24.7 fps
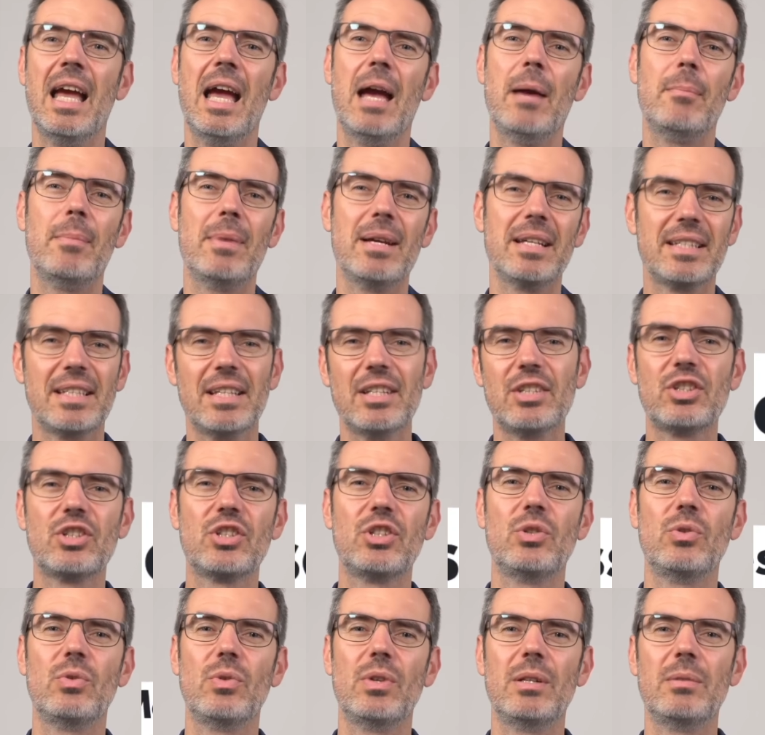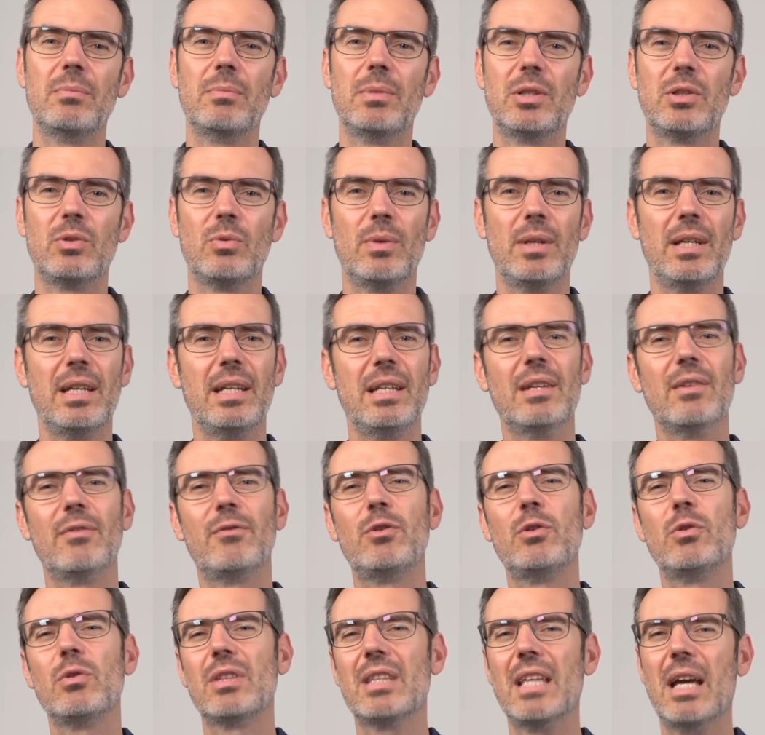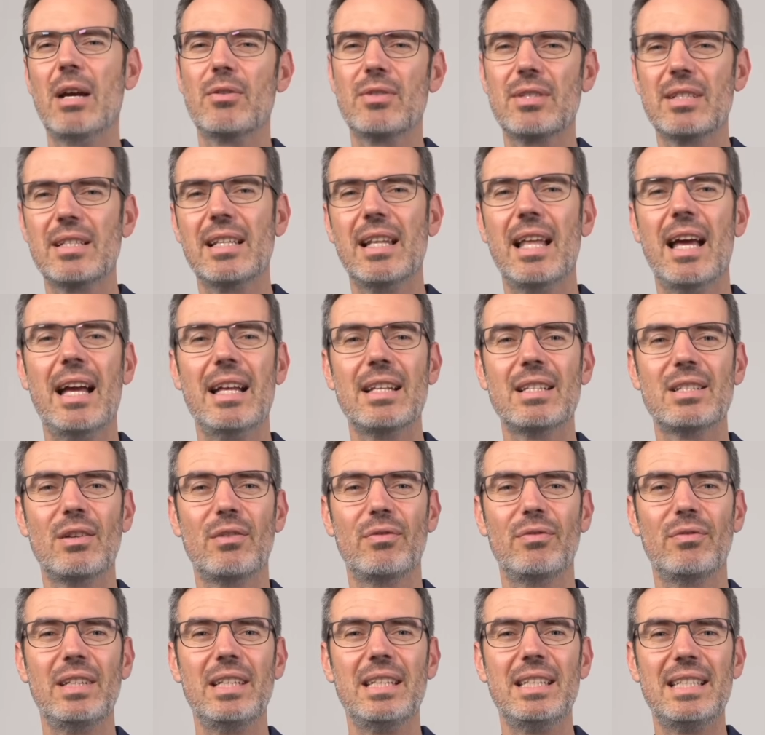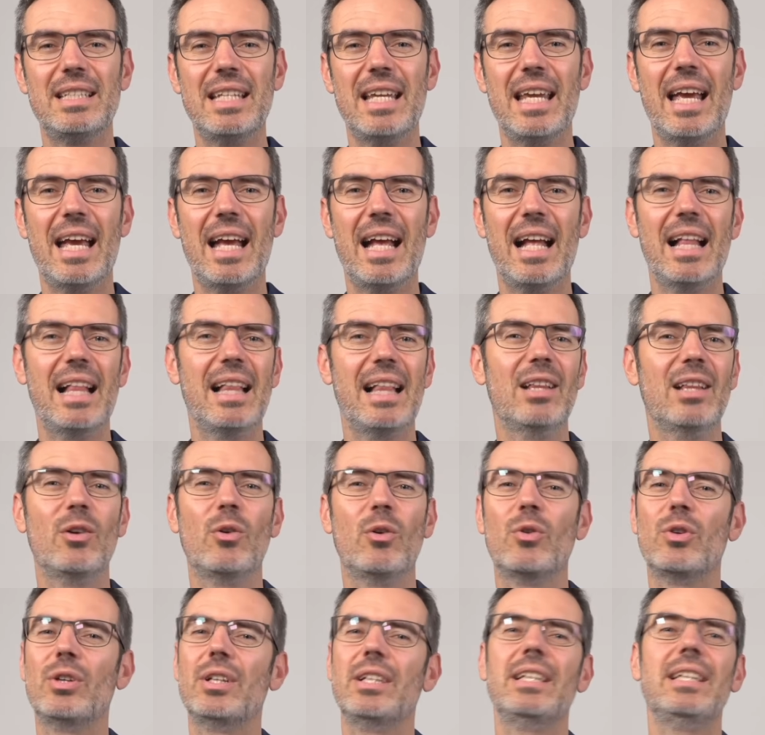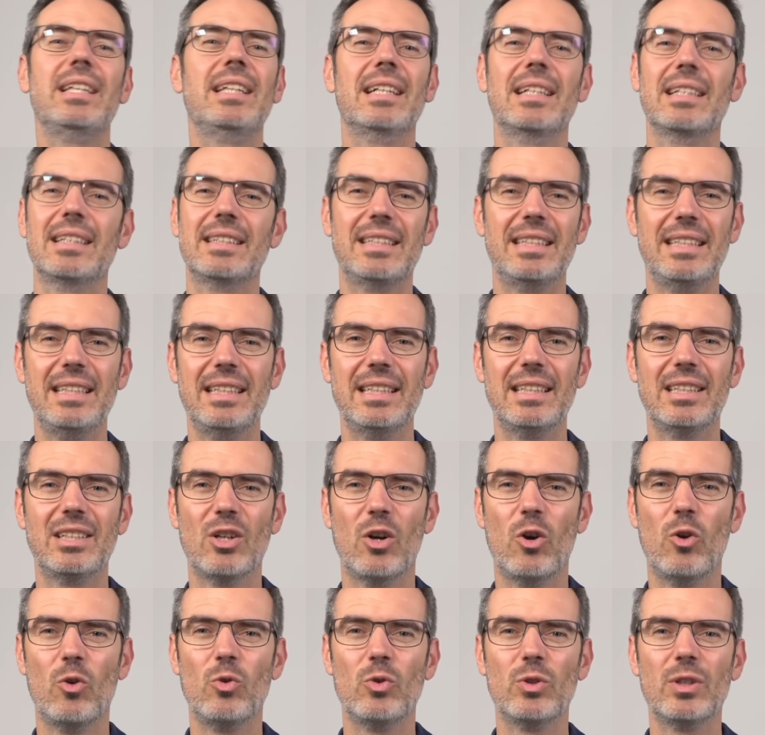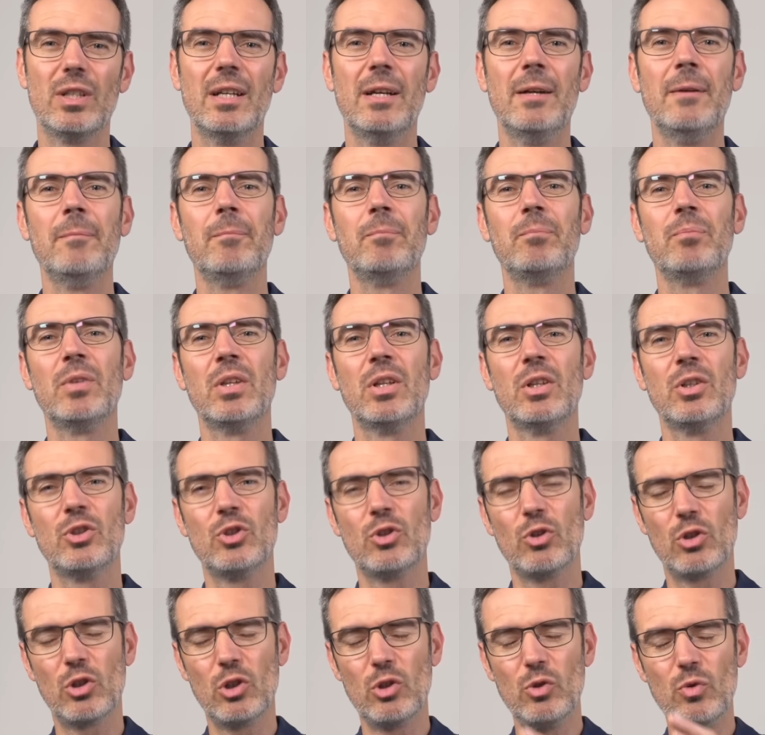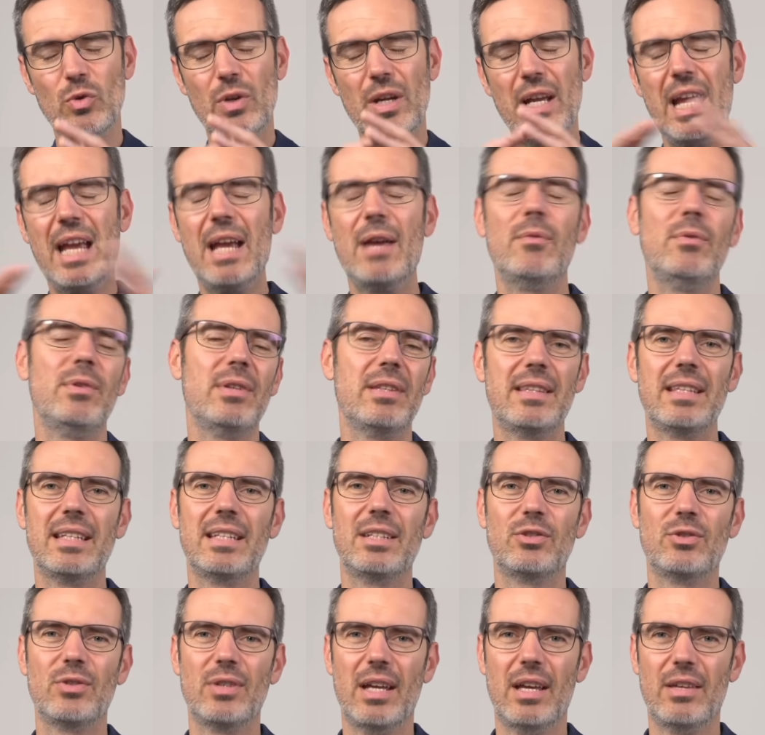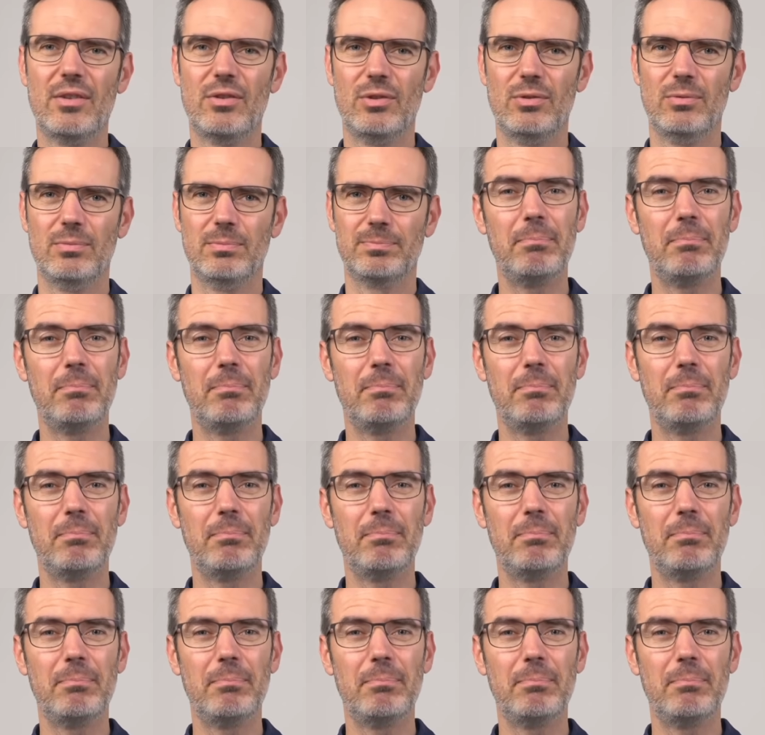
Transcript: a message queue in between, a few thousand lines of ETL or ELT code to glue everything together.